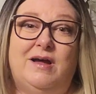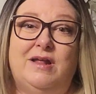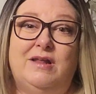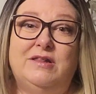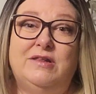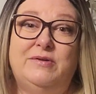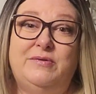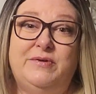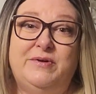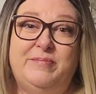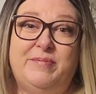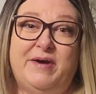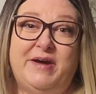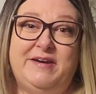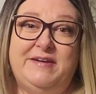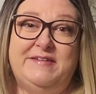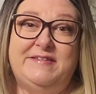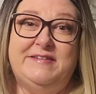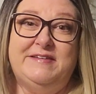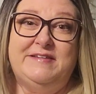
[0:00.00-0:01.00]
Lewy
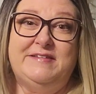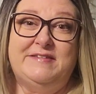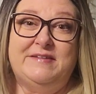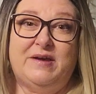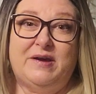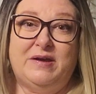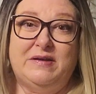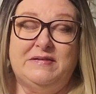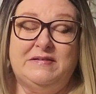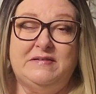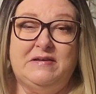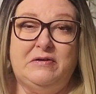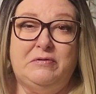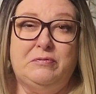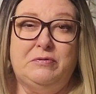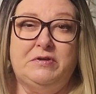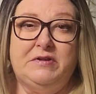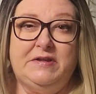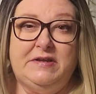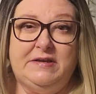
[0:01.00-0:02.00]
bodies is also
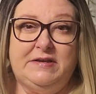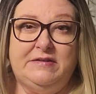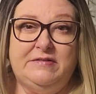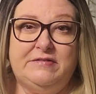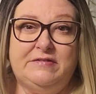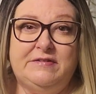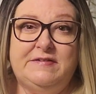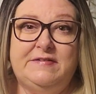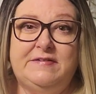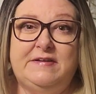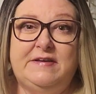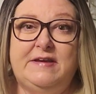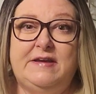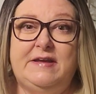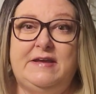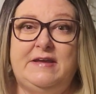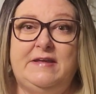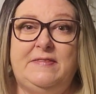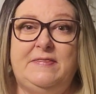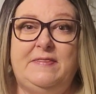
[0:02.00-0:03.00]
really
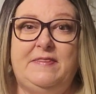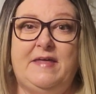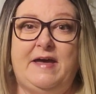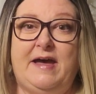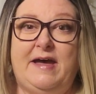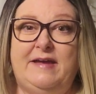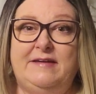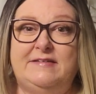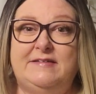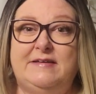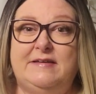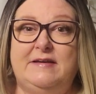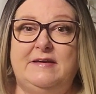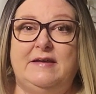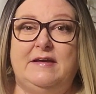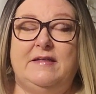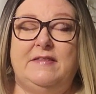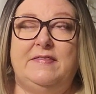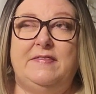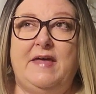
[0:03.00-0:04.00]
interesting in that
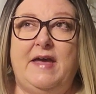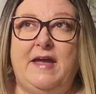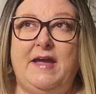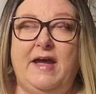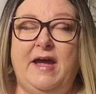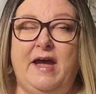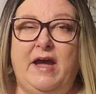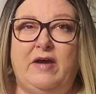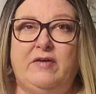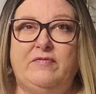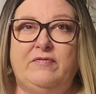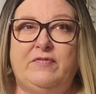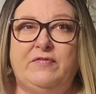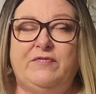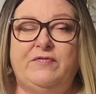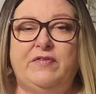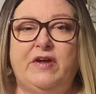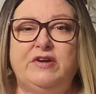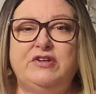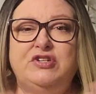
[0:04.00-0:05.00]
they have
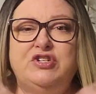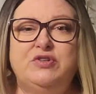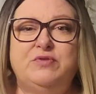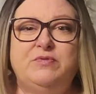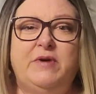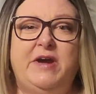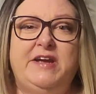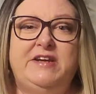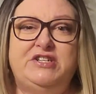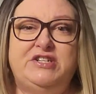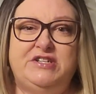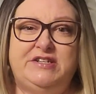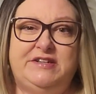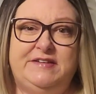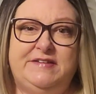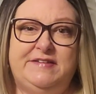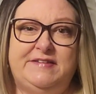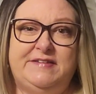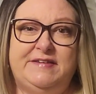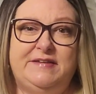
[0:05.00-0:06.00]

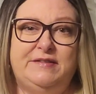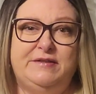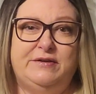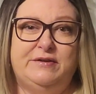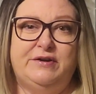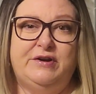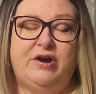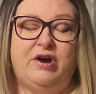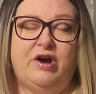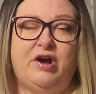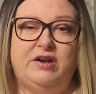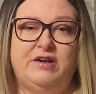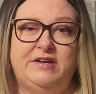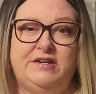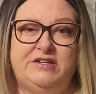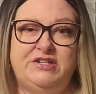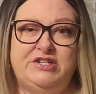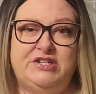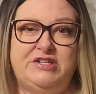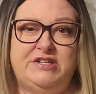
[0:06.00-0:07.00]
fluctuations in their
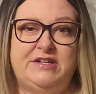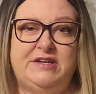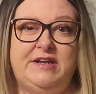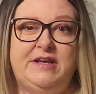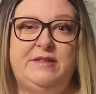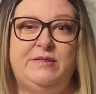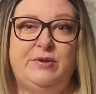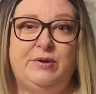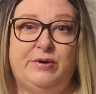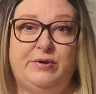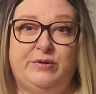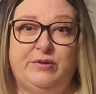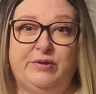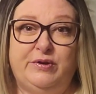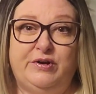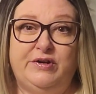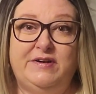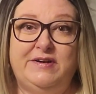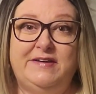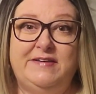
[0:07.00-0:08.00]
cognition and their
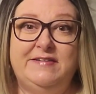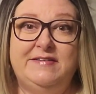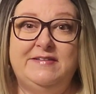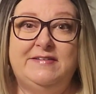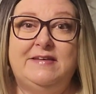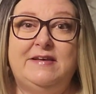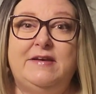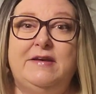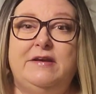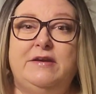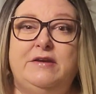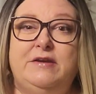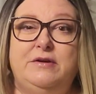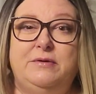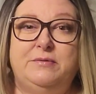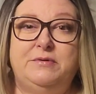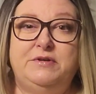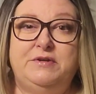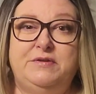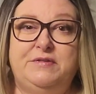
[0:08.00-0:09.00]
alertness.
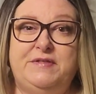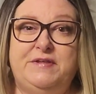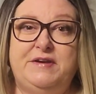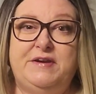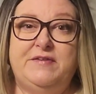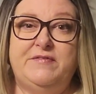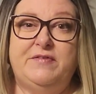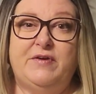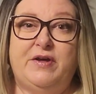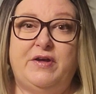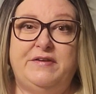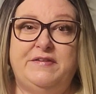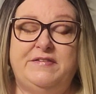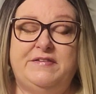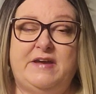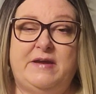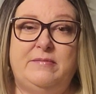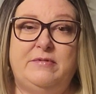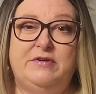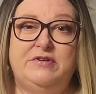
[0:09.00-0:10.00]
When you think of
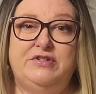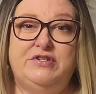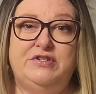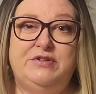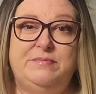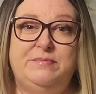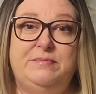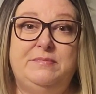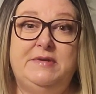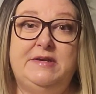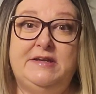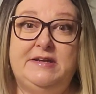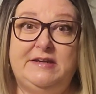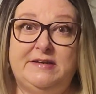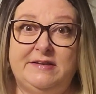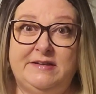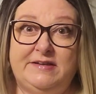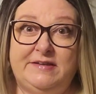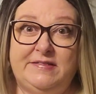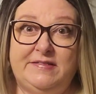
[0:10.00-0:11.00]
Alzheimer's, you
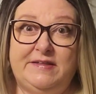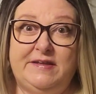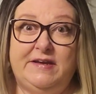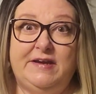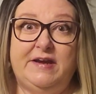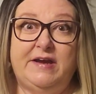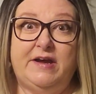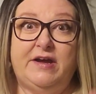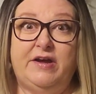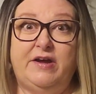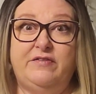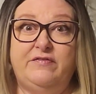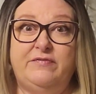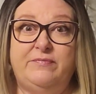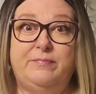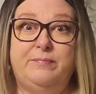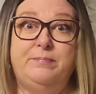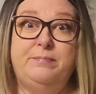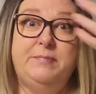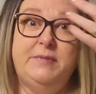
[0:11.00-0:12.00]
immediately think of
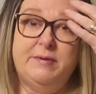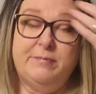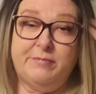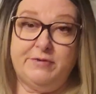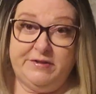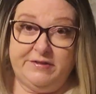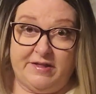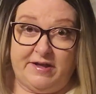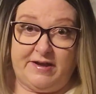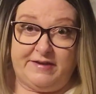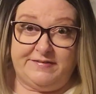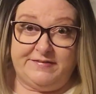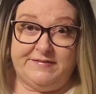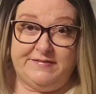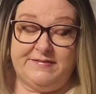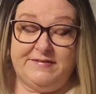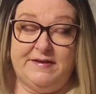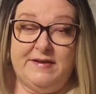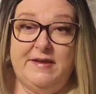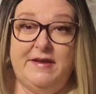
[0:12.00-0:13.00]
memory
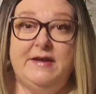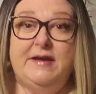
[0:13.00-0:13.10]
loss.